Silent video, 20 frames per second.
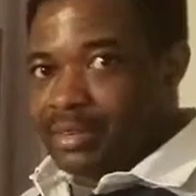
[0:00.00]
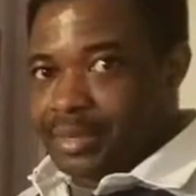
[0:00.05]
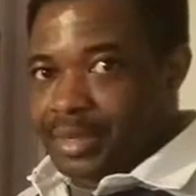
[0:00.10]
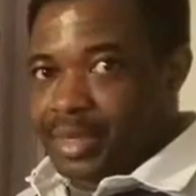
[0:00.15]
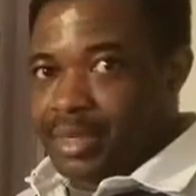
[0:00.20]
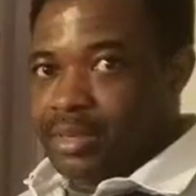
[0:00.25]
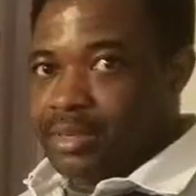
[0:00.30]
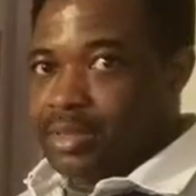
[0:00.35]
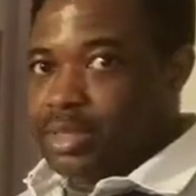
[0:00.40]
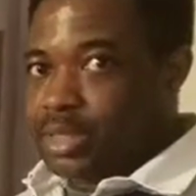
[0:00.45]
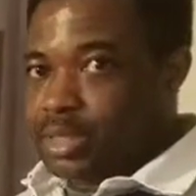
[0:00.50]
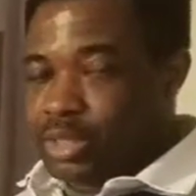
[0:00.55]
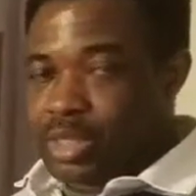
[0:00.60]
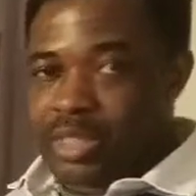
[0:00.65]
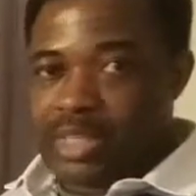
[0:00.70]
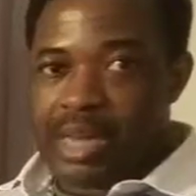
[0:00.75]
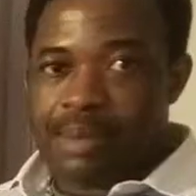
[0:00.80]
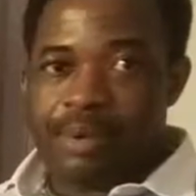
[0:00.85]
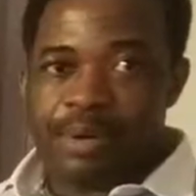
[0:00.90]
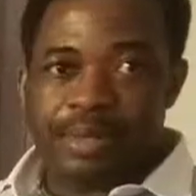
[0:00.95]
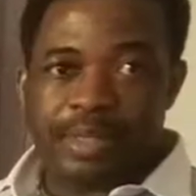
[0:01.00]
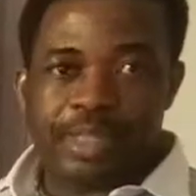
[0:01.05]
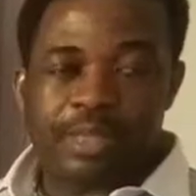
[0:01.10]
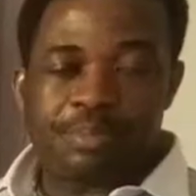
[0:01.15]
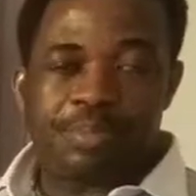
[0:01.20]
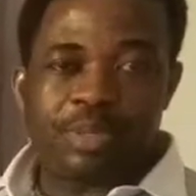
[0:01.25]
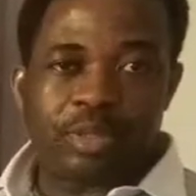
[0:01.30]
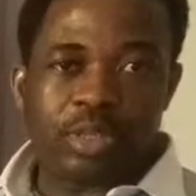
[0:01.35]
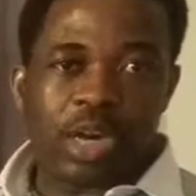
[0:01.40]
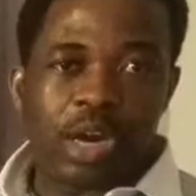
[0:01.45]
Okay, she just come out the
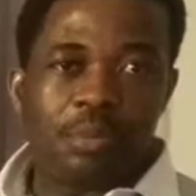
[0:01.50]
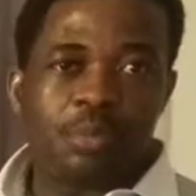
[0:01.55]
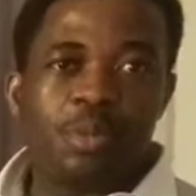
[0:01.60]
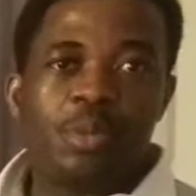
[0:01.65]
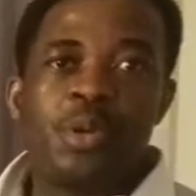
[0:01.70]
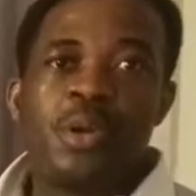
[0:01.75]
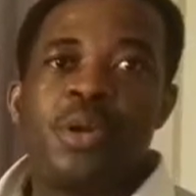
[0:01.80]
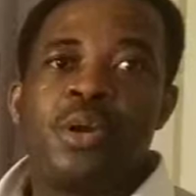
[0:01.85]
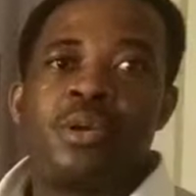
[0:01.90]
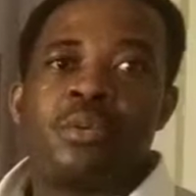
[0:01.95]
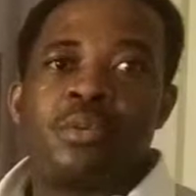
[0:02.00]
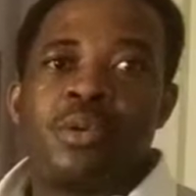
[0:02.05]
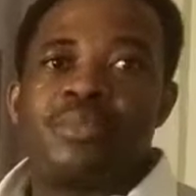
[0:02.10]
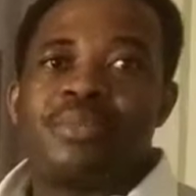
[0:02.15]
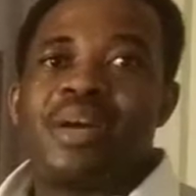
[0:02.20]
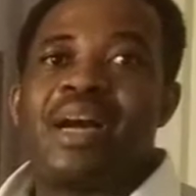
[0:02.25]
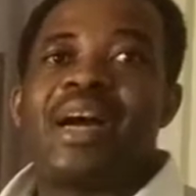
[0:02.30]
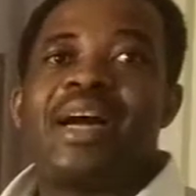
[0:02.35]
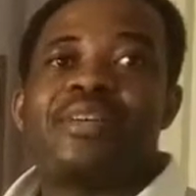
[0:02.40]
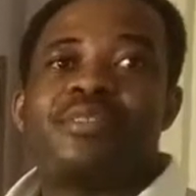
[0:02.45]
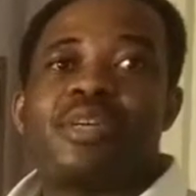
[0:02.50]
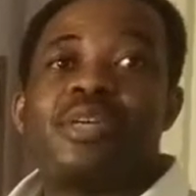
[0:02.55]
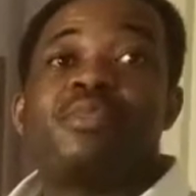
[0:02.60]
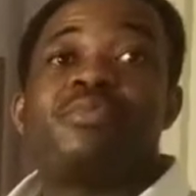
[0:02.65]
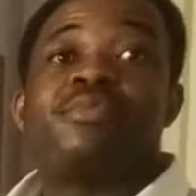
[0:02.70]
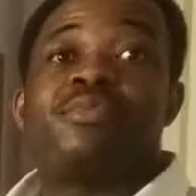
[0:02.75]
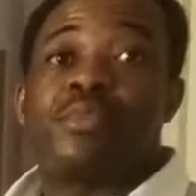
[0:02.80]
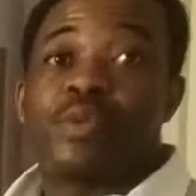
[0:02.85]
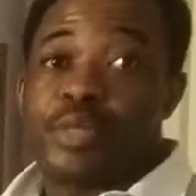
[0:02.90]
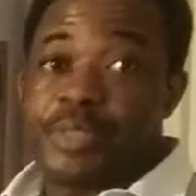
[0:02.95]
top with
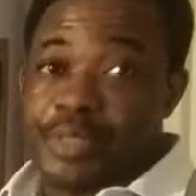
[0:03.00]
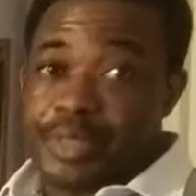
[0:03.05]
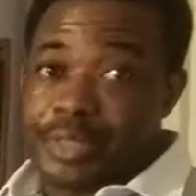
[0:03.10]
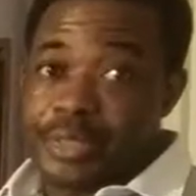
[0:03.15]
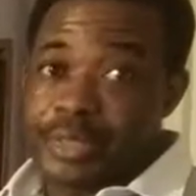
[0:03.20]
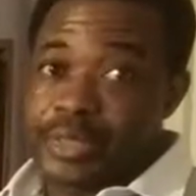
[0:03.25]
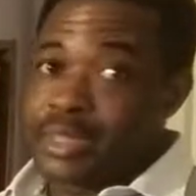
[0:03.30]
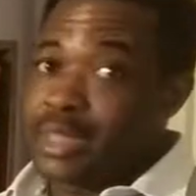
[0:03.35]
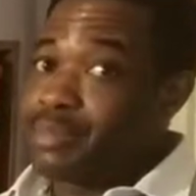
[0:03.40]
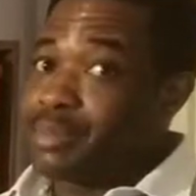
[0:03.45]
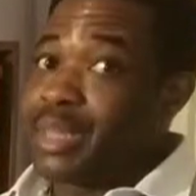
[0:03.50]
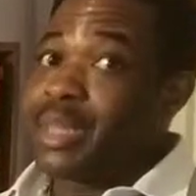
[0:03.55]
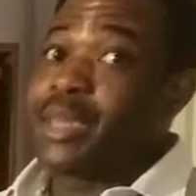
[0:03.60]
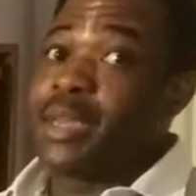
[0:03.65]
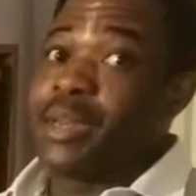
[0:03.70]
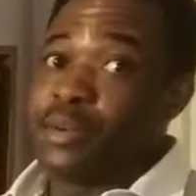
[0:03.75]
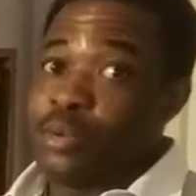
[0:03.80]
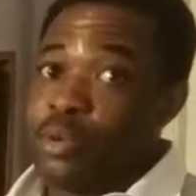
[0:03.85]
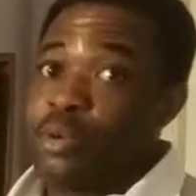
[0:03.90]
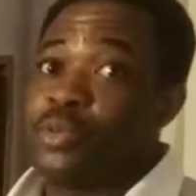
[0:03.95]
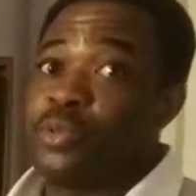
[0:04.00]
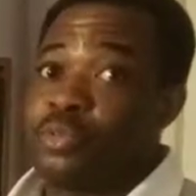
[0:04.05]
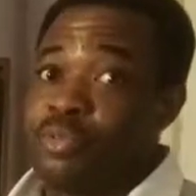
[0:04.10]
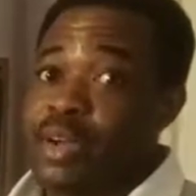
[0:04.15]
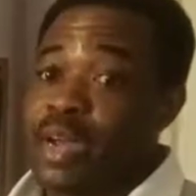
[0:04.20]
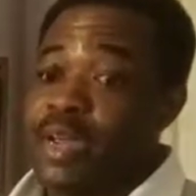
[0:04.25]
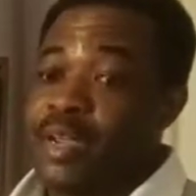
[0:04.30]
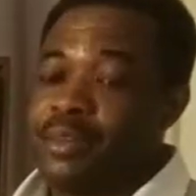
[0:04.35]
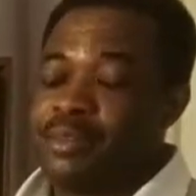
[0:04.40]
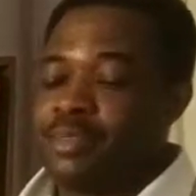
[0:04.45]
104 degrees. Sometimes you can go to
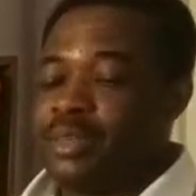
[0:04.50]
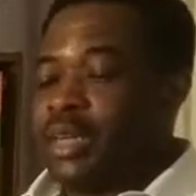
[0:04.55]
five.